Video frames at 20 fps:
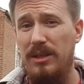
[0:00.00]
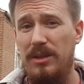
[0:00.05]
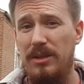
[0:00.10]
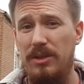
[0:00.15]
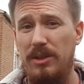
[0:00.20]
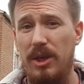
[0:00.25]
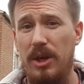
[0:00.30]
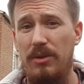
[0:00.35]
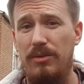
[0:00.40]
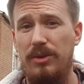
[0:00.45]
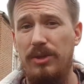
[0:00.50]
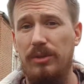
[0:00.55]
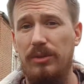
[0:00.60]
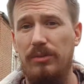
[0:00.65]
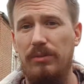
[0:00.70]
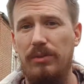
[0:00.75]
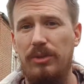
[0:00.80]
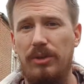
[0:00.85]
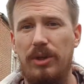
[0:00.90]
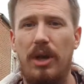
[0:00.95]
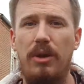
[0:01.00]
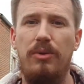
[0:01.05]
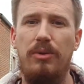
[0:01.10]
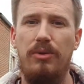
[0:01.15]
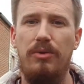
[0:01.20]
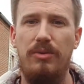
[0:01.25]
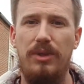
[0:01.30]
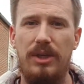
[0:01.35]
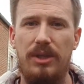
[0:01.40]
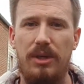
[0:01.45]
in total will go
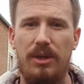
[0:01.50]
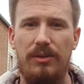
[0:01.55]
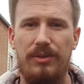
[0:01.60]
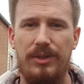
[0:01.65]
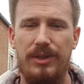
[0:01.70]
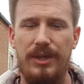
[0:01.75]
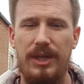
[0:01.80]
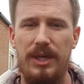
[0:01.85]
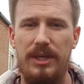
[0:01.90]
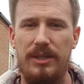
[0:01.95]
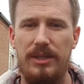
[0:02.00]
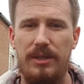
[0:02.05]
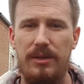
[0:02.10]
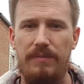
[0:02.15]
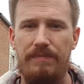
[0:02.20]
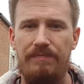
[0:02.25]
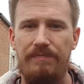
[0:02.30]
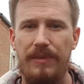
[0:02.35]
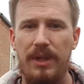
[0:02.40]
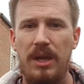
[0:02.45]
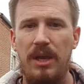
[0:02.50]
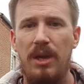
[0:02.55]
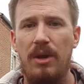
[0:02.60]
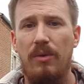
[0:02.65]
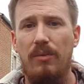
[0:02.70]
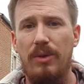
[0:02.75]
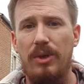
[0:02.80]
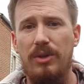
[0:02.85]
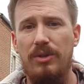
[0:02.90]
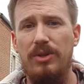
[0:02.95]
through this whole season.
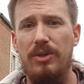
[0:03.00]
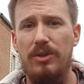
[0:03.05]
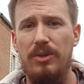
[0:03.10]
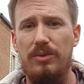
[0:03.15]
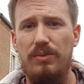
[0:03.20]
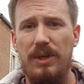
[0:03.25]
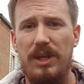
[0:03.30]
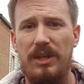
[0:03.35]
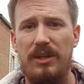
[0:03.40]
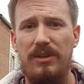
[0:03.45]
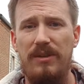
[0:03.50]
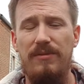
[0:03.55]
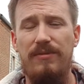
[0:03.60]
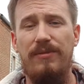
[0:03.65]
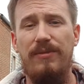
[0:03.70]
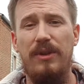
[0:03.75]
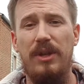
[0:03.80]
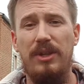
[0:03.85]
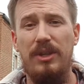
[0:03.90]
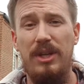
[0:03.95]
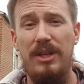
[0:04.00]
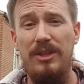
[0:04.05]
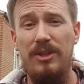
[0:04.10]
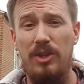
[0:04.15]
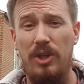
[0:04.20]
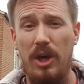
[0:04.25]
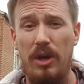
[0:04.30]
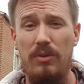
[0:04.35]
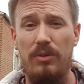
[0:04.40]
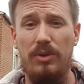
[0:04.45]
We also as well have in
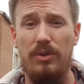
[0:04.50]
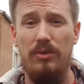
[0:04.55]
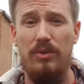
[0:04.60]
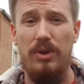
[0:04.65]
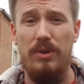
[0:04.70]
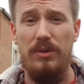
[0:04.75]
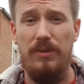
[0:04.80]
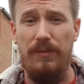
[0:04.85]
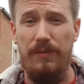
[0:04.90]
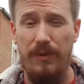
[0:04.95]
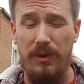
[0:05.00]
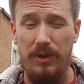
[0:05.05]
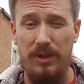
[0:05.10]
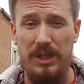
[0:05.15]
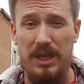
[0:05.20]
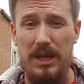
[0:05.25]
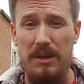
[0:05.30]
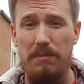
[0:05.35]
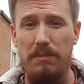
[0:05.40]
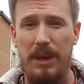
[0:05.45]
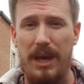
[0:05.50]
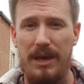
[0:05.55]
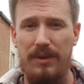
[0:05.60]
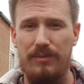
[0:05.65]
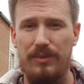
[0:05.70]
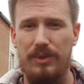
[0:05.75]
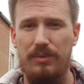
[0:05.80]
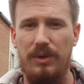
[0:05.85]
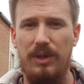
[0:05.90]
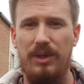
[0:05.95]
total used
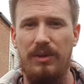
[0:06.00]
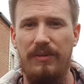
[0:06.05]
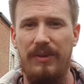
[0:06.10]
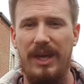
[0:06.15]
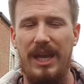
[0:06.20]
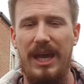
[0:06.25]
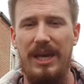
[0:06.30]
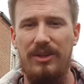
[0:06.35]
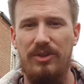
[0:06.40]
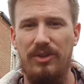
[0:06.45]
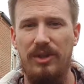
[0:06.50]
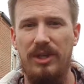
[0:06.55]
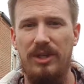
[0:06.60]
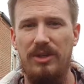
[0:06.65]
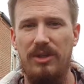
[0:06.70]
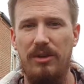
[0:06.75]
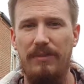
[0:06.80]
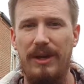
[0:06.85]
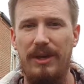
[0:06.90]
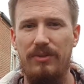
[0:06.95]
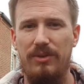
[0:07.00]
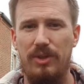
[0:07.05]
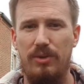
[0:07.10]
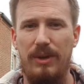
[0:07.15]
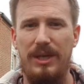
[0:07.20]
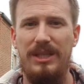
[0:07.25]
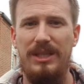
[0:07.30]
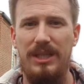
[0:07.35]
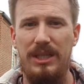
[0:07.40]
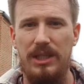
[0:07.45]
£14 worth of electric, so about
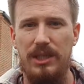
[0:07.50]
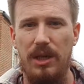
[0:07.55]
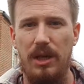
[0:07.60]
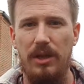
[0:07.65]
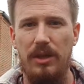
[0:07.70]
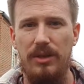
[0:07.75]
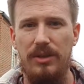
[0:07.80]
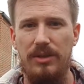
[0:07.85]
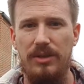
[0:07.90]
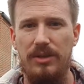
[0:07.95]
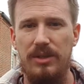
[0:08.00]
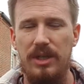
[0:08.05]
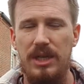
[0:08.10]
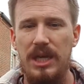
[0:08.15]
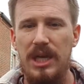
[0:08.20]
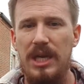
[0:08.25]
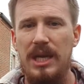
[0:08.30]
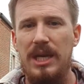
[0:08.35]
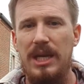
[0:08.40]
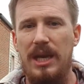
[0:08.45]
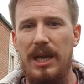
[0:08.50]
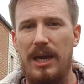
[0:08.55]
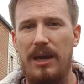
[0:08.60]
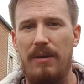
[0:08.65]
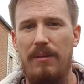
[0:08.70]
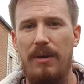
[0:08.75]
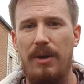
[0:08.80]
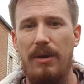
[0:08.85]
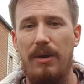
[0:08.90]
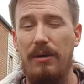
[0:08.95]
$20.
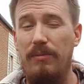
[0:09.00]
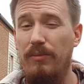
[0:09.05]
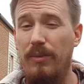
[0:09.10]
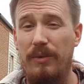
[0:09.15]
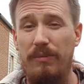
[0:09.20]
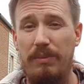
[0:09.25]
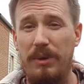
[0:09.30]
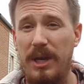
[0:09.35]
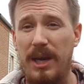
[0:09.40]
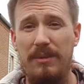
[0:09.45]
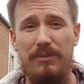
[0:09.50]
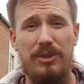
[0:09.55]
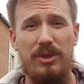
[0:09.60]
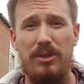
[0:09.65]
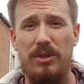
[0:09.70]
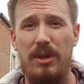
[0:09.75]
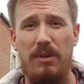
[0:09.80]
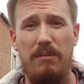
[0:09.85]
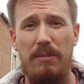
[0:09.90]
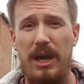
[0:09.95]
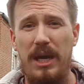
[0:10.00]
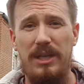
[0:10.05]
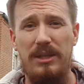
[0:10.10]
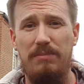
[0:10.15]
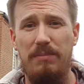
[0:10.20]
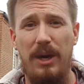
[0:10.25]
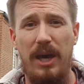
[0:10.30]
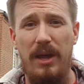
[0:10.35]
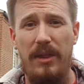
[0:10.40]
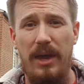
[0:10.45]
And we've been absolutely
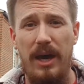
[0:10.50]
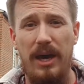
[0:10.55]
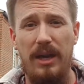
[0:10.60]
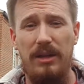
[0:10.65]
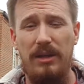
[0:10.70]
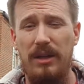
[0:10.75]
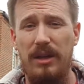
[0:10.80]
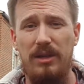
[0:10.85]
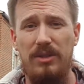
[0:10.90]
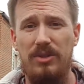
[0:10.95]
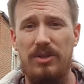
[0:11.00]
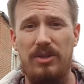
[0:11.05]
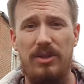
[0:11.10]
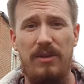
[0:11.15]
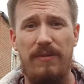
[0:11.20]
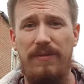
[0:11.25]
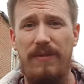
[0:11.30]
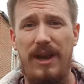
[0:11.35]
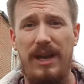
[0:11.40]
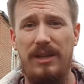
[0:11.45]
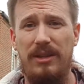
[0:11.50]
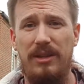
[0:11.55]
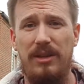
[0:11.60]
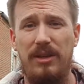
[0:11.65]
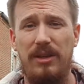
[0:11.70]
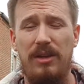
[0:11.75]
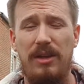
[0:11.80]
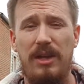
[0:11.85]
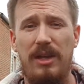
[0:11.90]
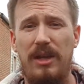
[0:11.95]
amazed by that. Just the fact
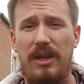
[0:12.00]
that